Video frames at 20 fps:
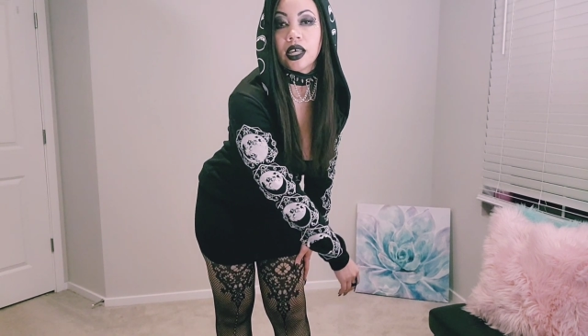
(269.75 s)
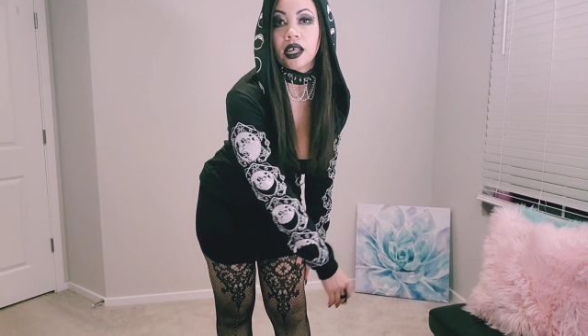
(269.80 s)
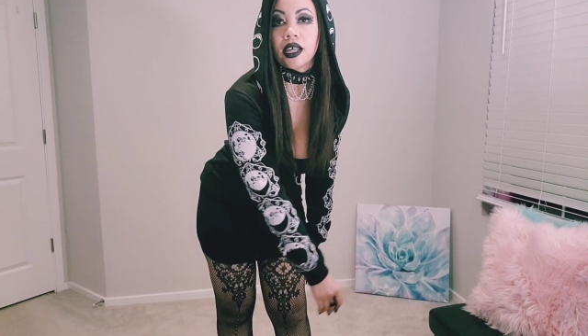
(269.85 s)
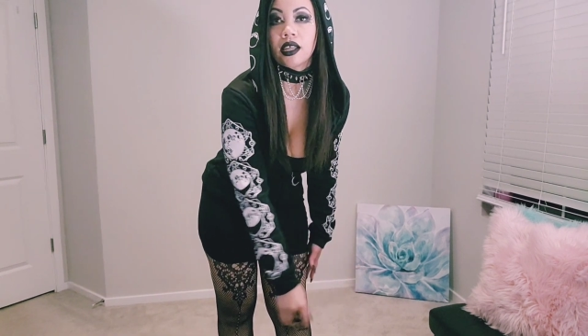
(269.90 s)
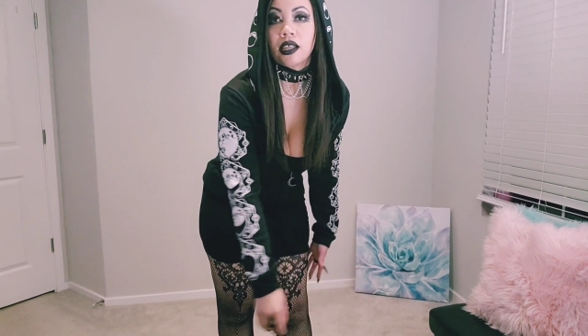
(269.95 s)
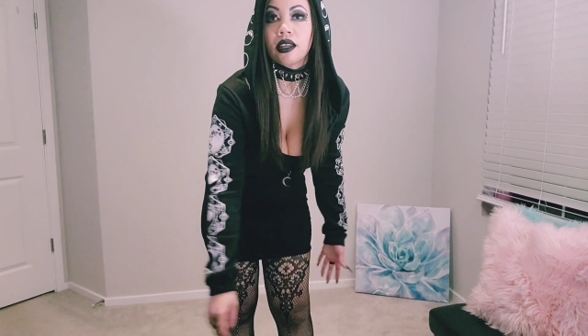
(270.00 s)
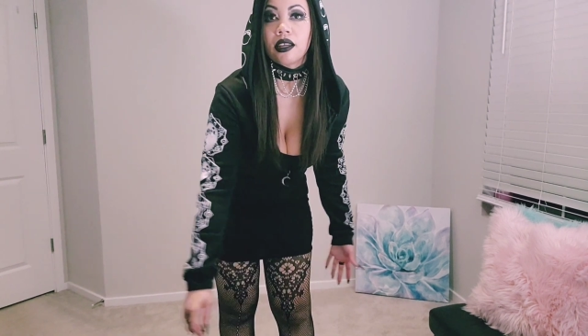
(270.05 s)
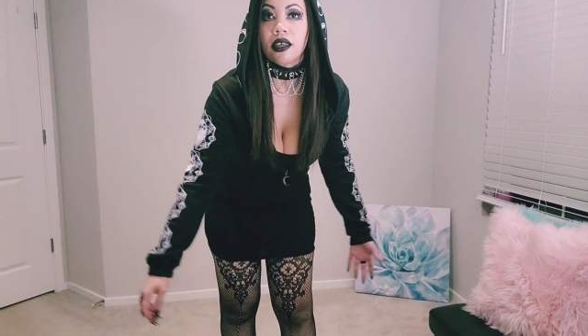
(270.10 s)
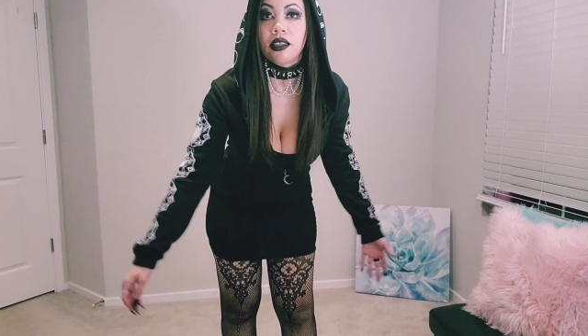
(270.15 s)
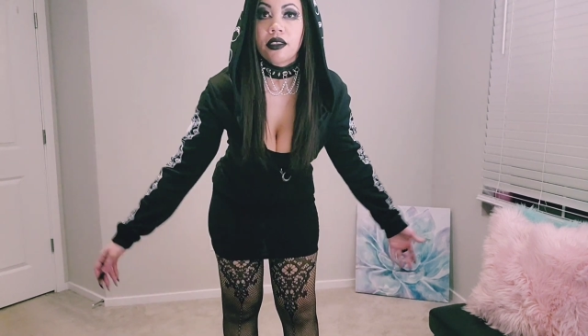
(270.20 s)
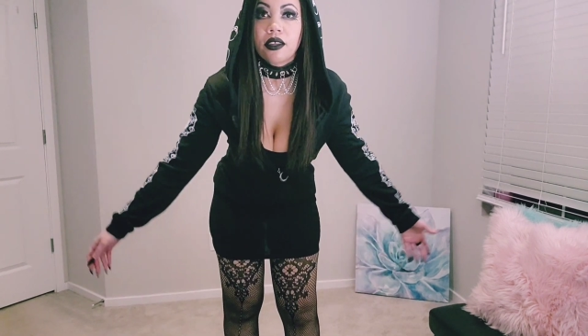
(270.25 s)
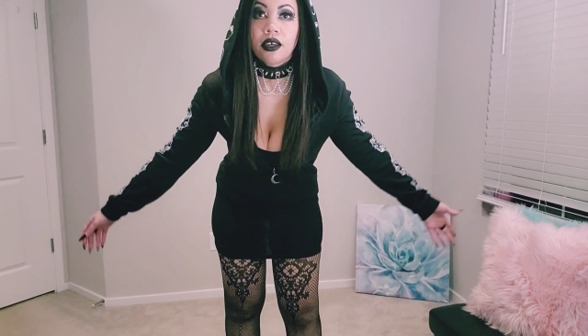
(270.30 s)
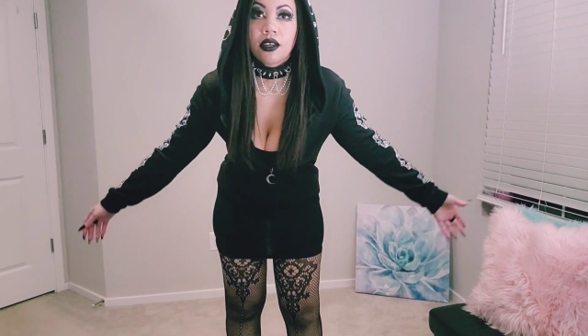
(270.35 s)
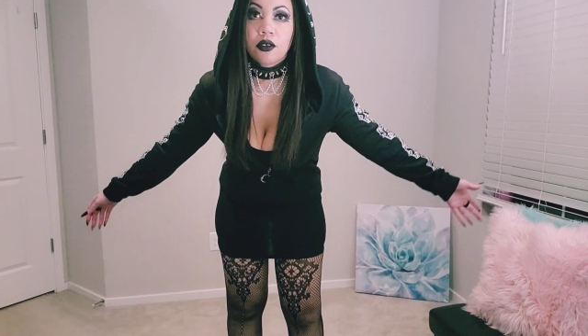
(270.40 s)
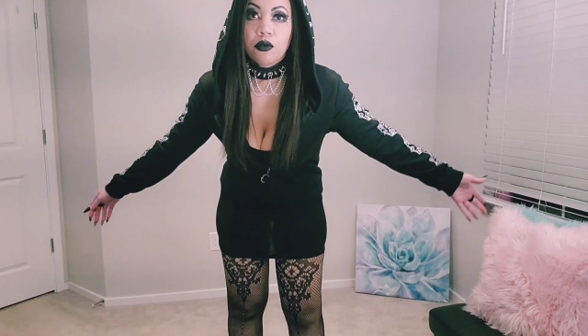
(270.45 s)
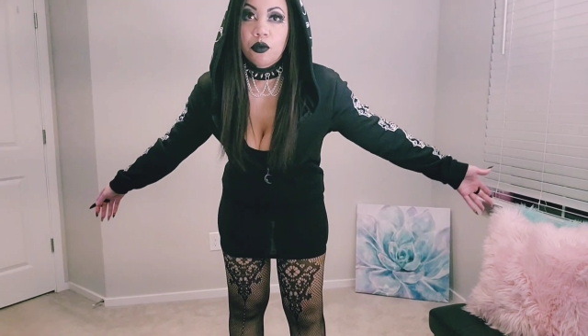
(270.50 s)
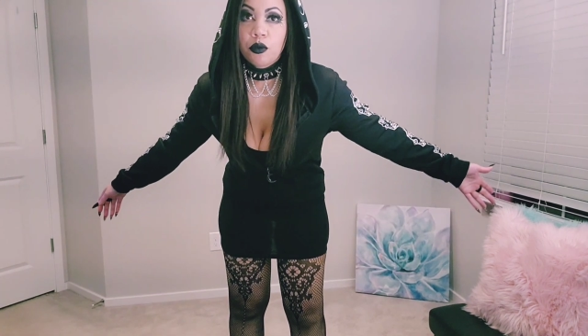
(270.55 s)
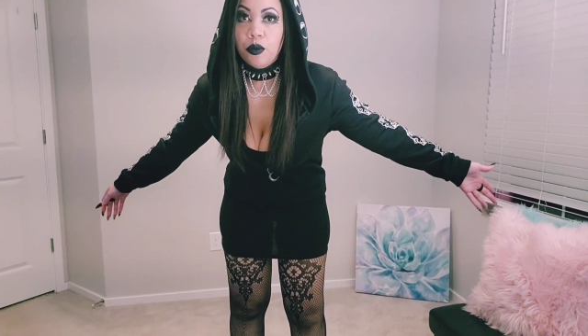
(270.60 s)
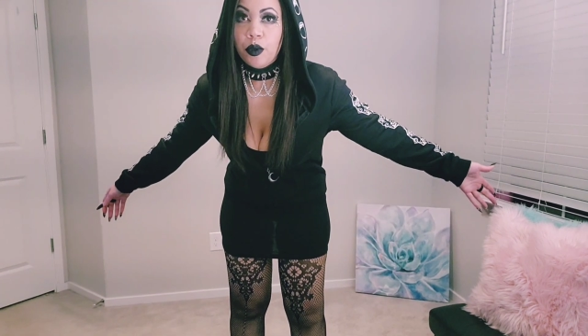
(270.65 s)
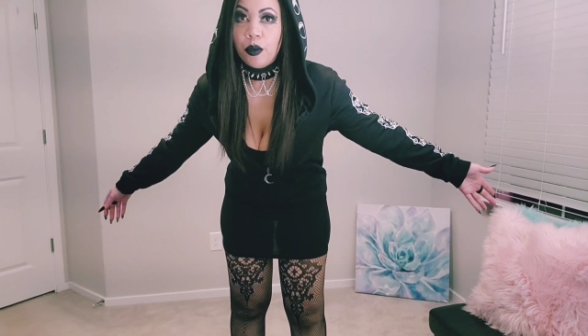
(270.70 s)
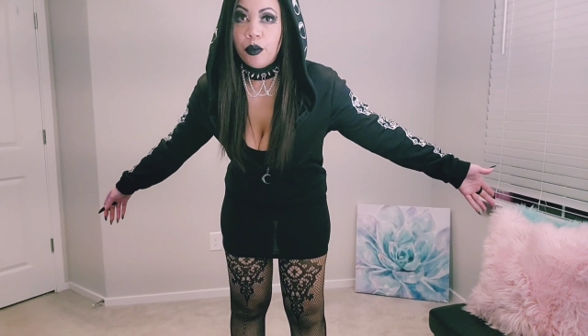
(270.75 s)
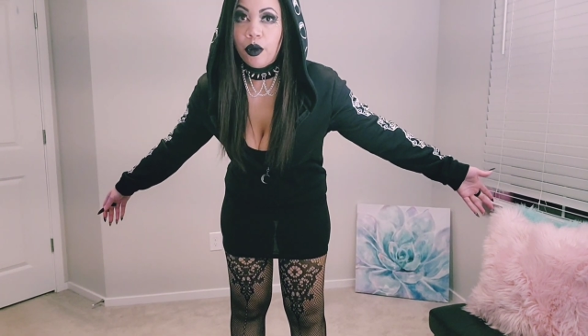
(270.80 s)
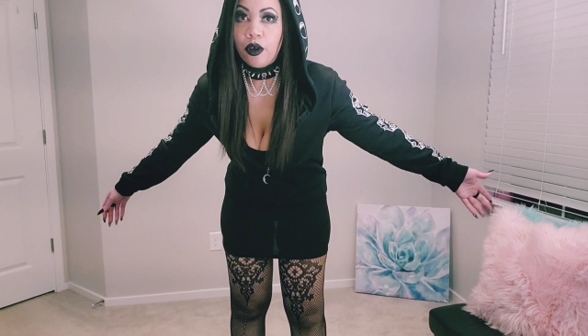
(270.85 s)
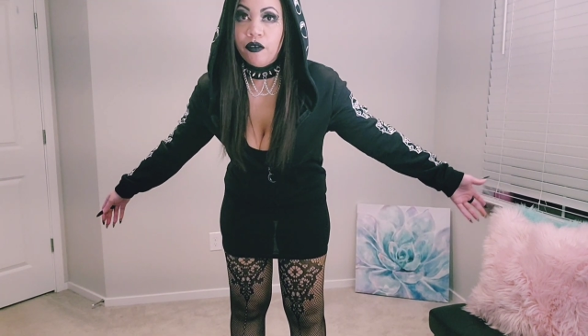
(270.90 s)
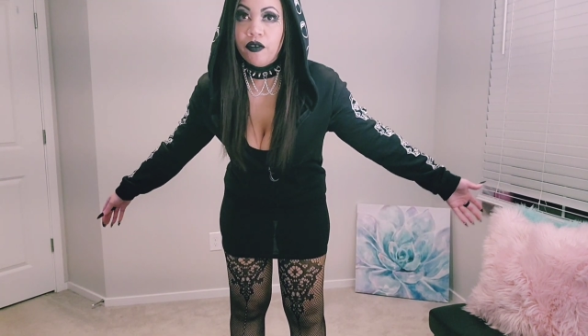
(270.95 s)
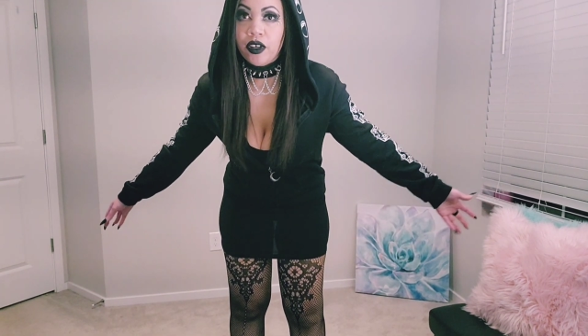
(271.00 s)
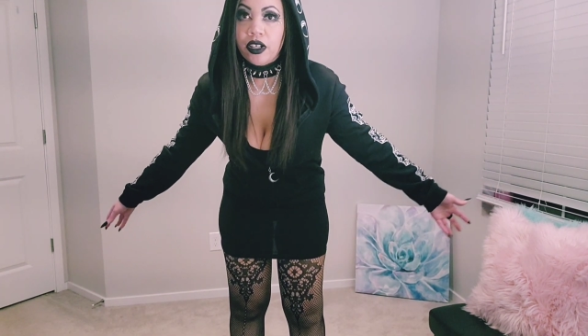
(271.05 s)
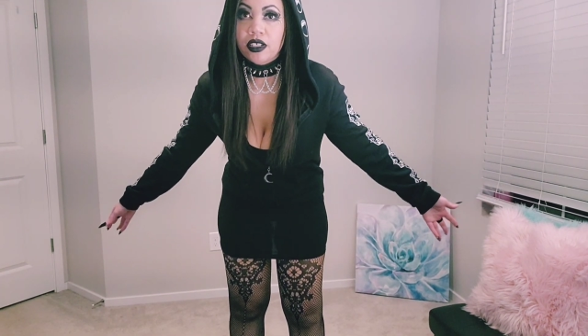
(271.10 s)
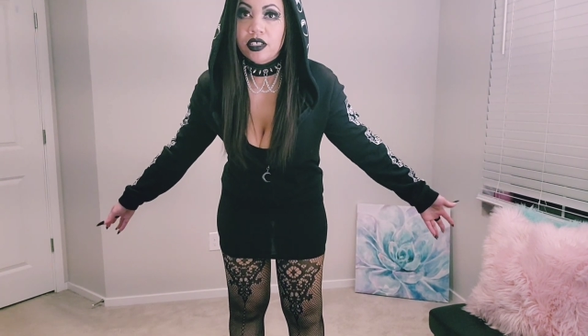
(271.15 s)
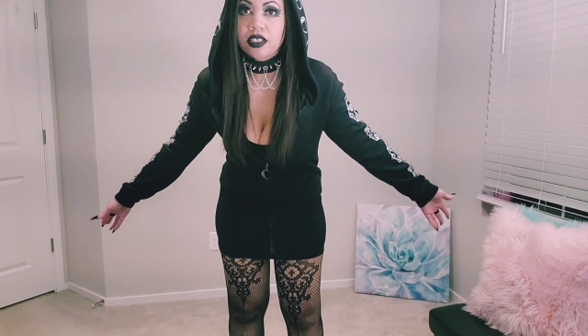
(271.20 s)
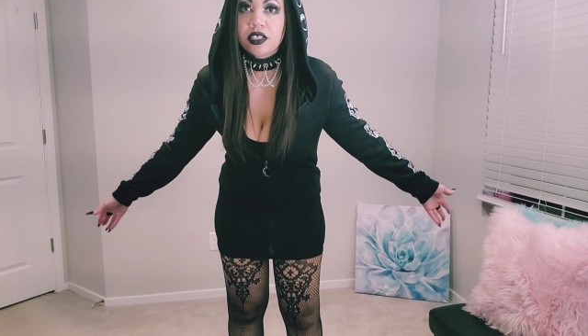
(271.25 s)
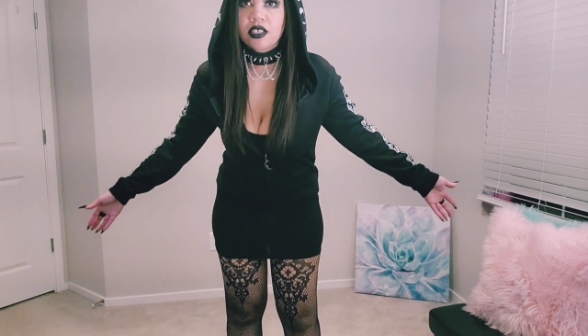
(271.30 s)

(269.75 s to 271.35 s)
I thought it would be perfect.